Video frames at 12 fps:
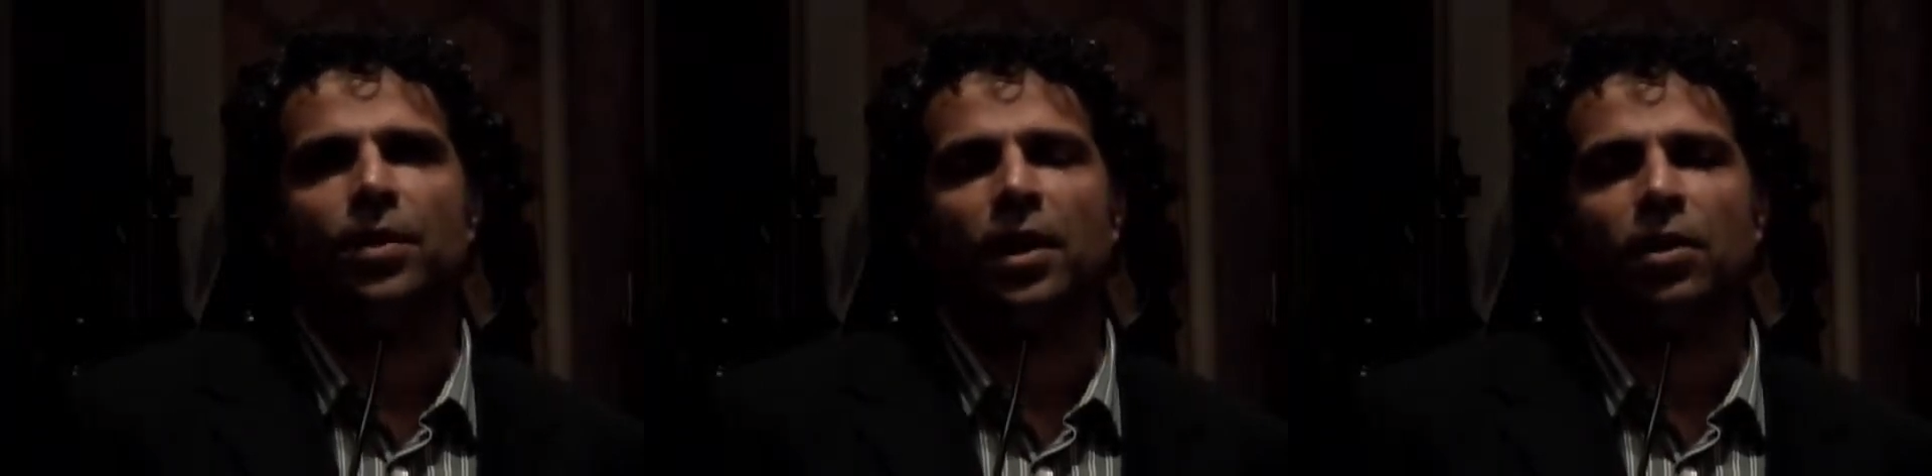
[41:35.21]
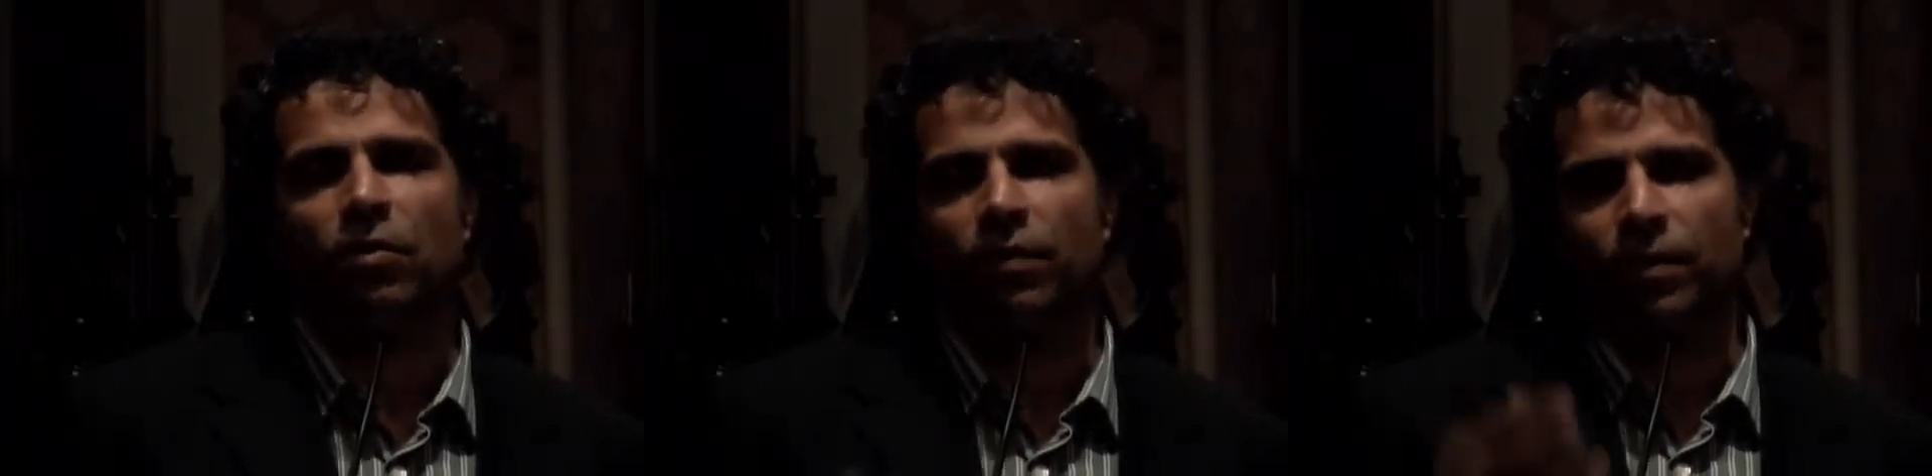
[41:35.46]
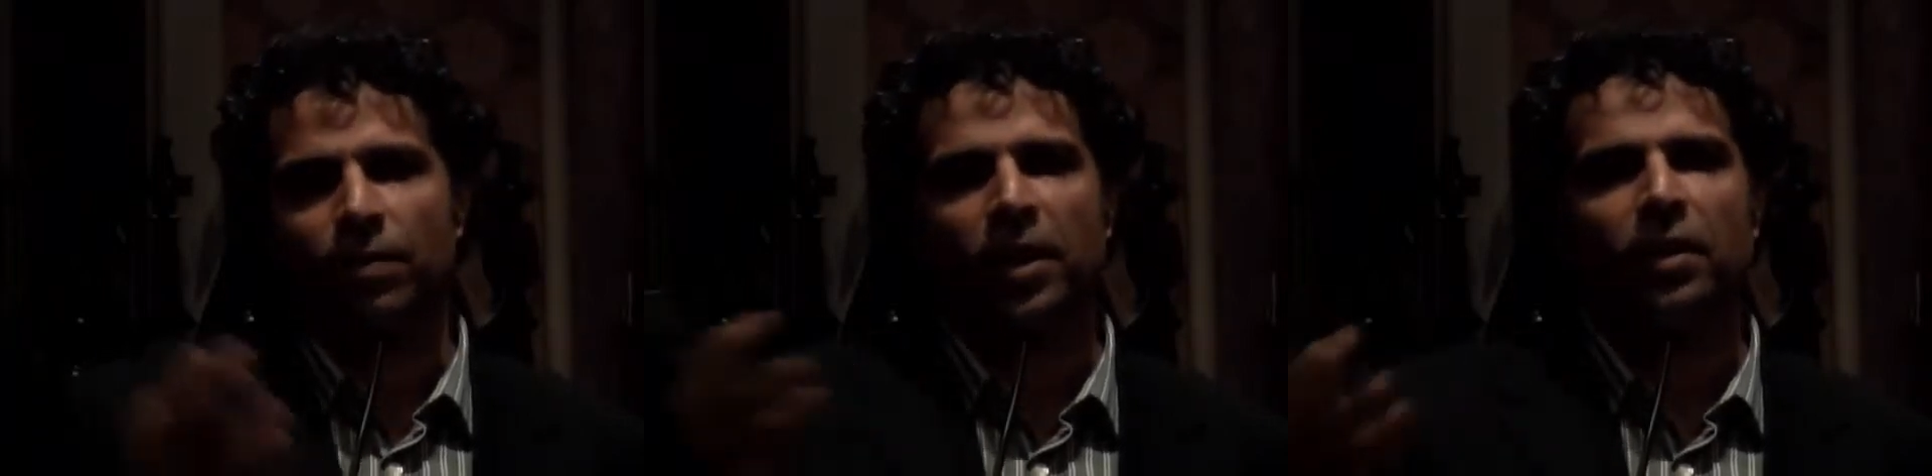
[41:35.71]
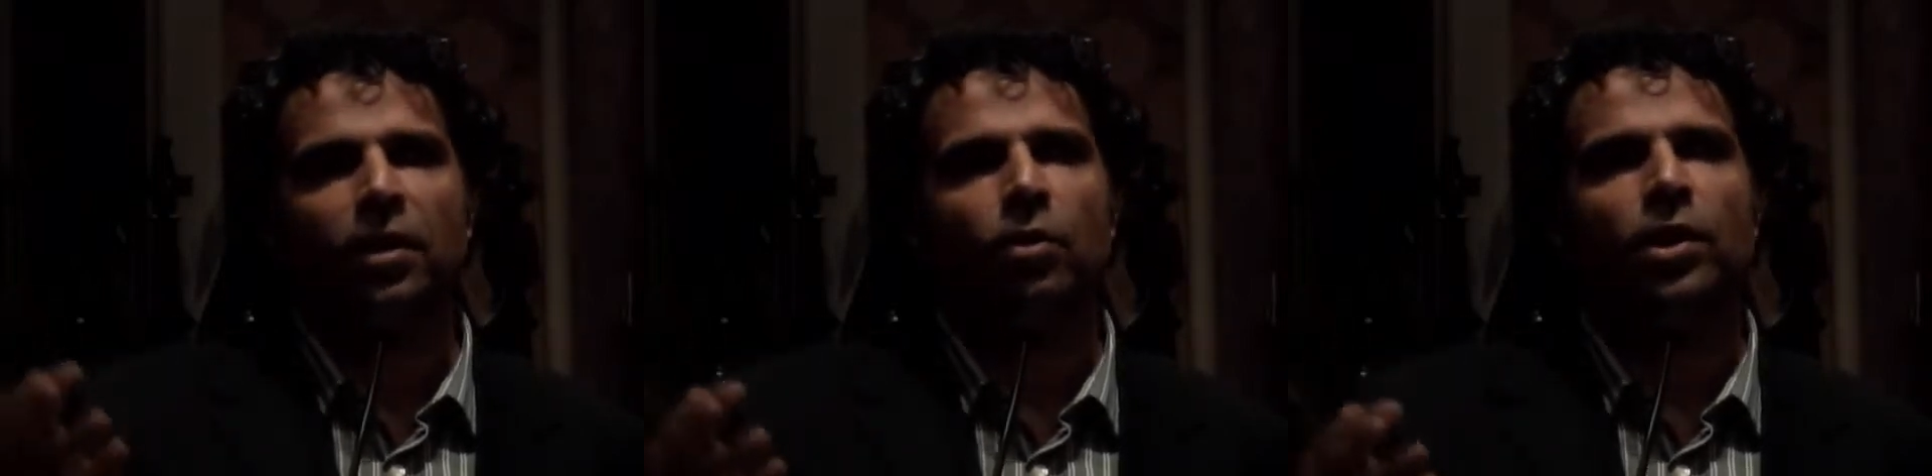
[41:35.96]
and I know for
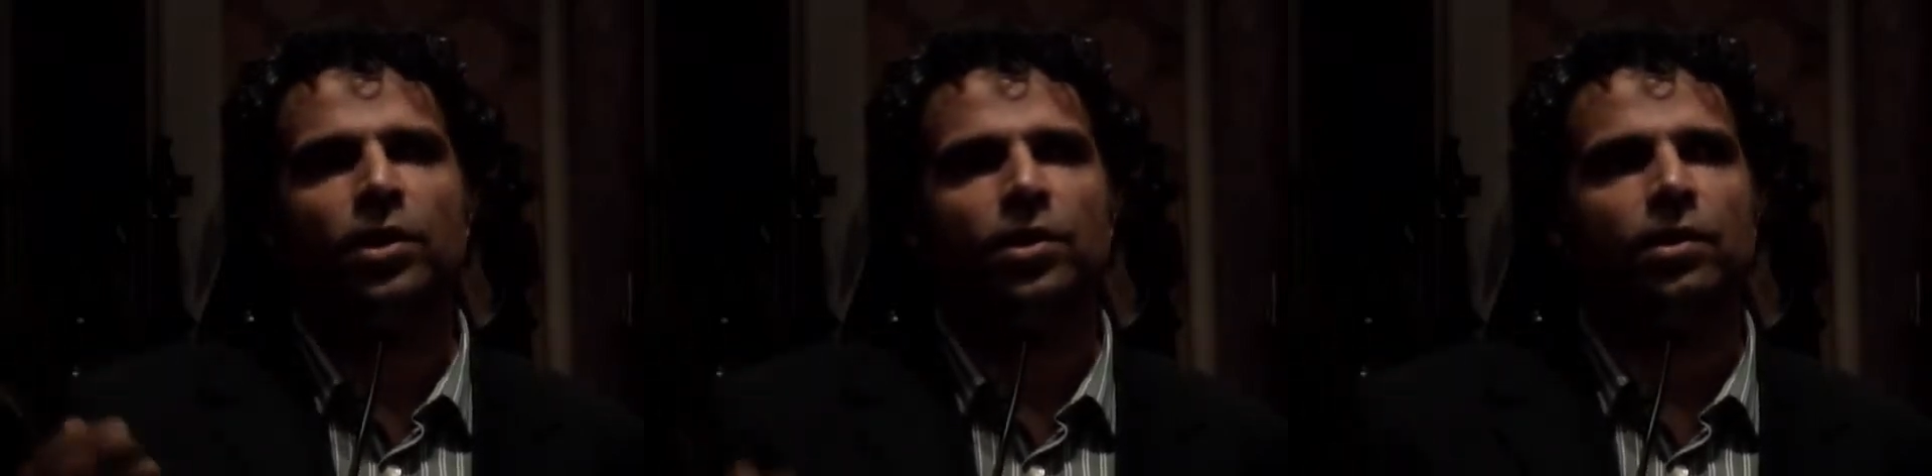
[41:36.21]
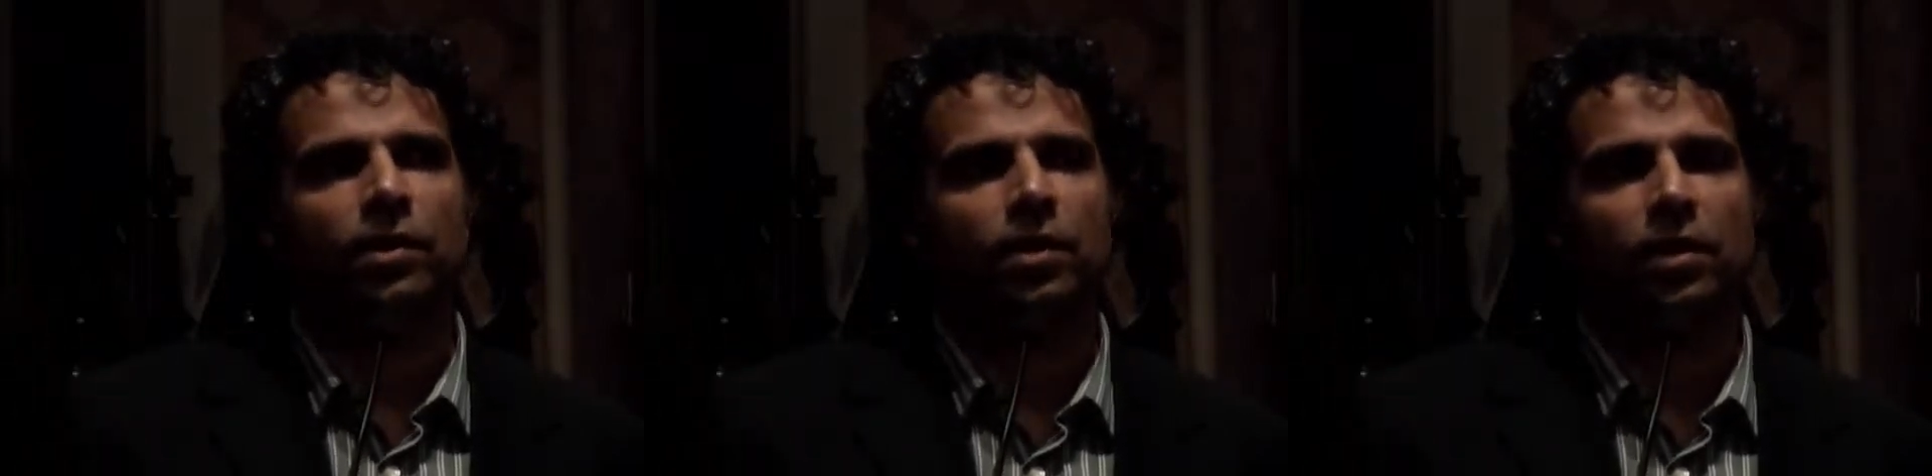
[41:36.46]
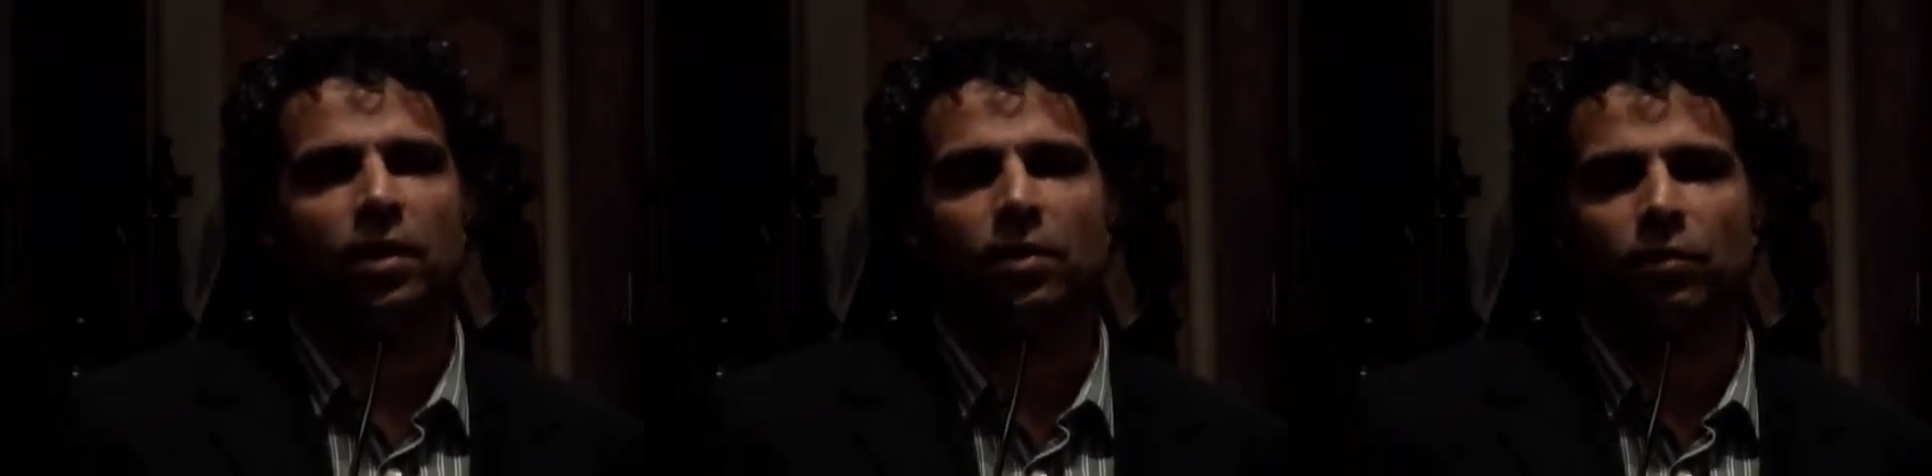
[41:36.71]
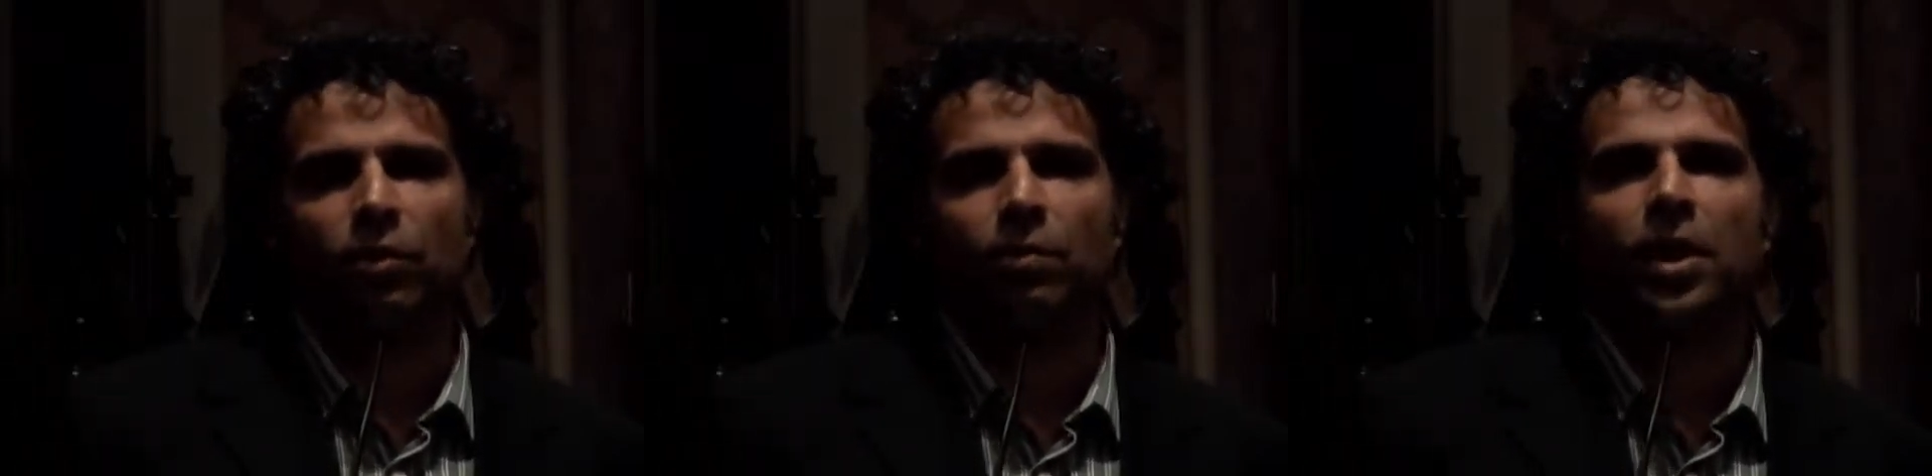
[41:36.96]
many of the lawyers in
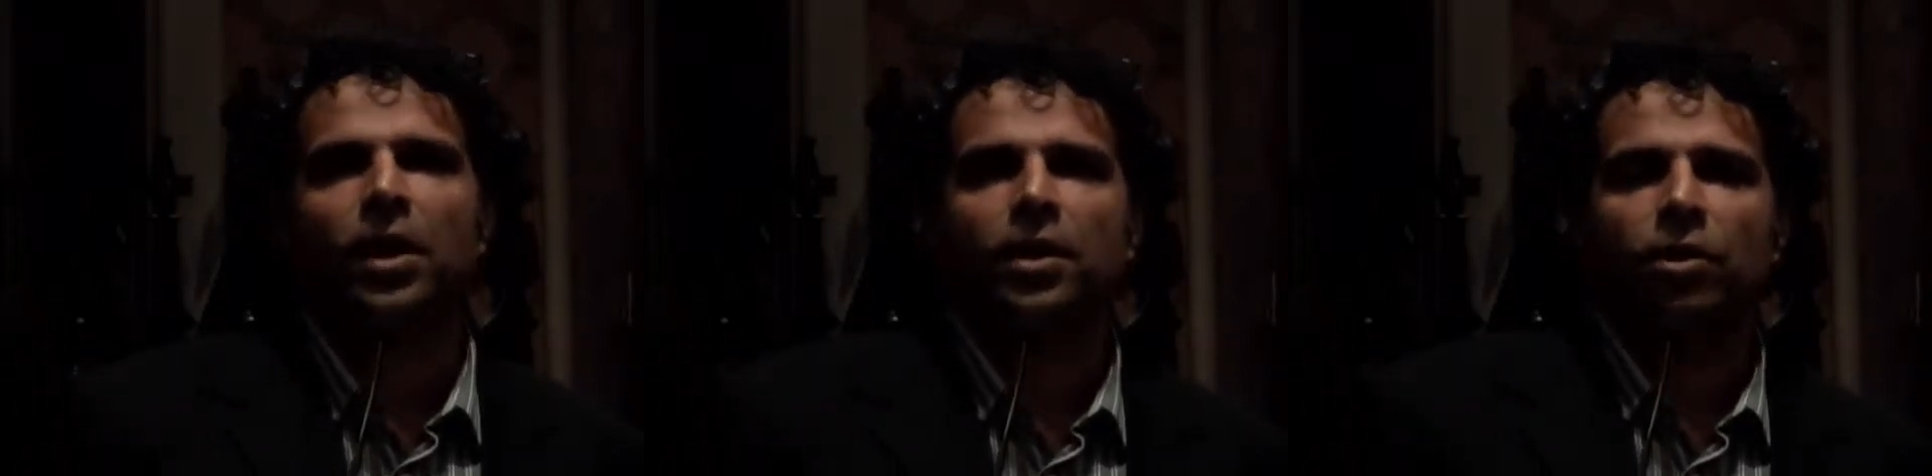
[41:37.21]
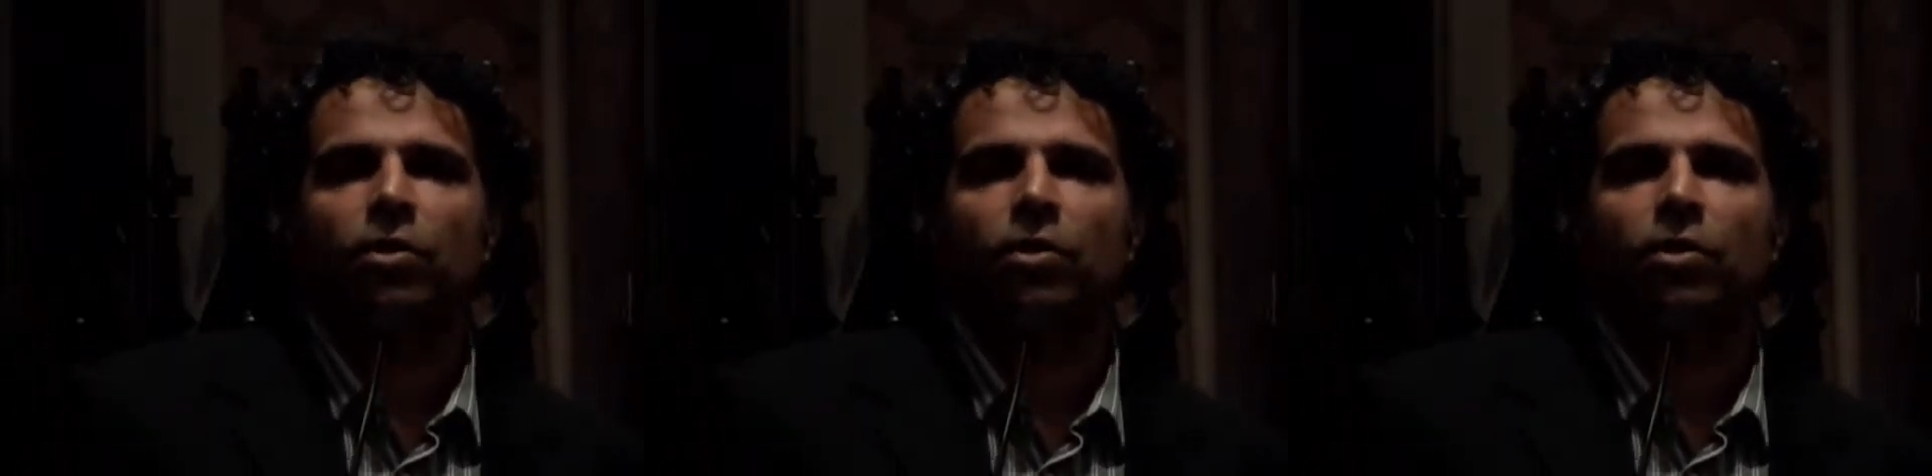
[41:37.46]
the room,